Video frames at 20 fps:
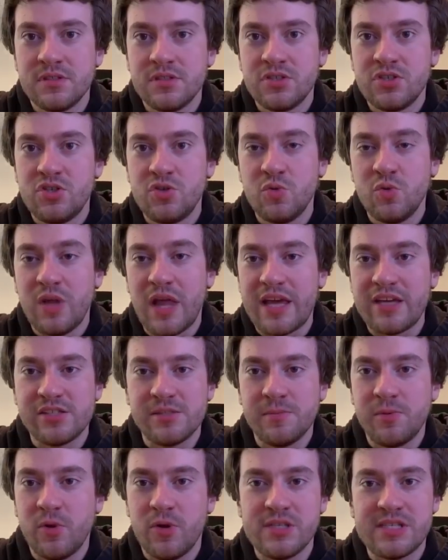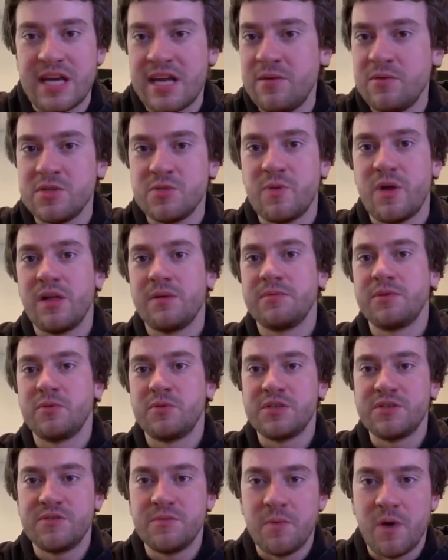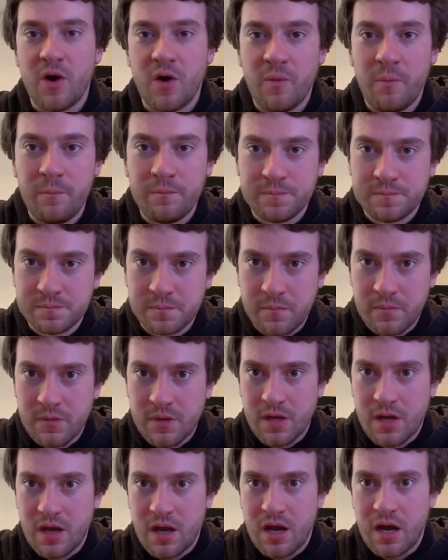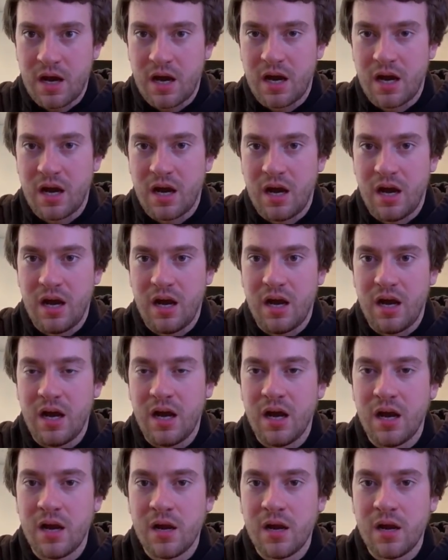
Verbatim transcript: do you let your employees? Anyone's welcome to work from home. Uh,